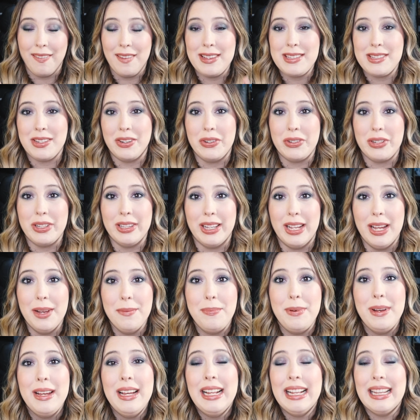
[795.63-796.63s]
in this little
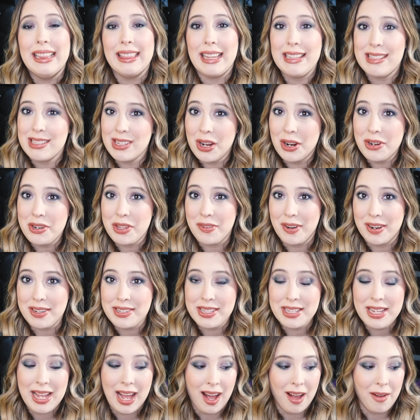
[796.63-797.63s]
clip. Let's go on to the rest
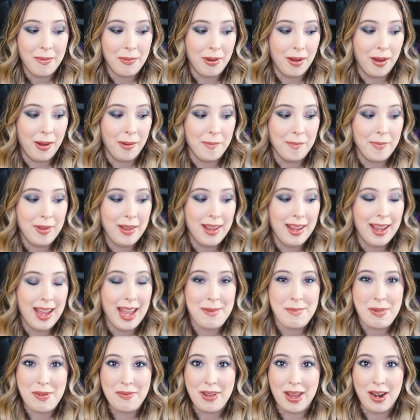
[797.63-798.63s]
of the album
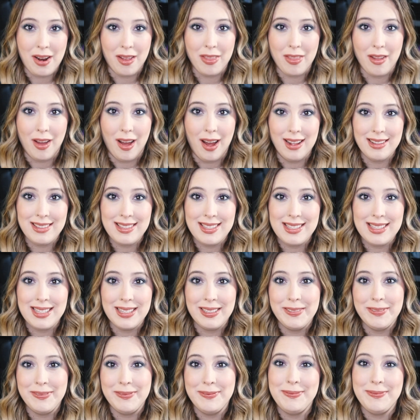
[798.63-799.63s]
and my final thoughts.